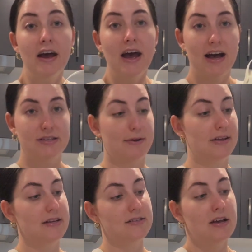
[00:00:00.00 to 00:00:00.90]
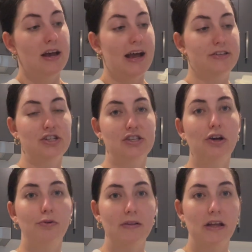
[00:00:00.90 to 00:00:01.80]
as well as it's just a
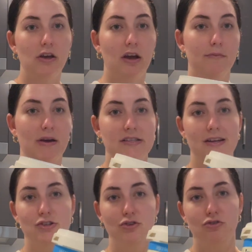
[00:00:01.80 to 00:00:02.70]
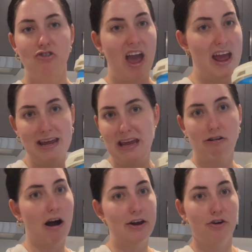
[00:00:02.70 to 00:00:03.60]
good one that you can mix into any
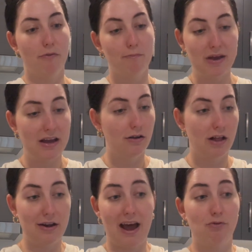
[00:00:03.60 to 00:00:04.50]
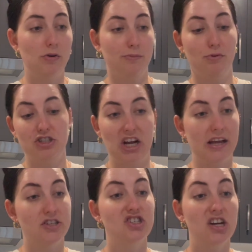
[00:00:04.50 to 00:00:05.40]
kind of meal. I'd have it with a
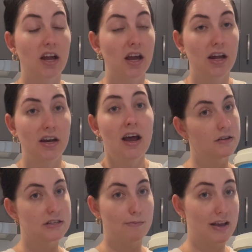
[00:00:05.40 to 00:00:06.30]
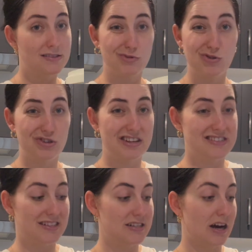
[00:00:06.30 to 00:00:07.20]
Portuguese chicken to make some sauces
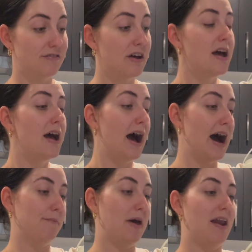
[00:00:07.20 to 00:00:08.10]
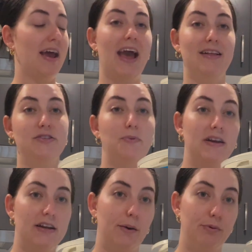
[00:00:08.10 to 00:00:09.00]
and stuff. And I can sweeten
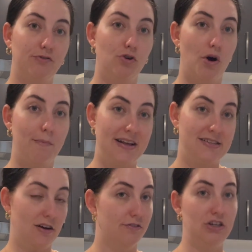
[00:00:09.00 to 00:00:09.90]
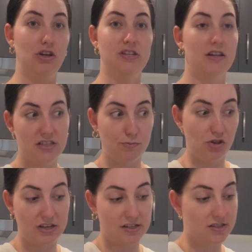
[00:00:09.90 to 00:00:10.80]
it up for myself and use it in
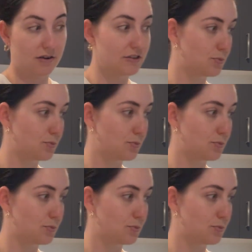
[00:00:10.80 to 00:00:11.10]
smoothies and stuff as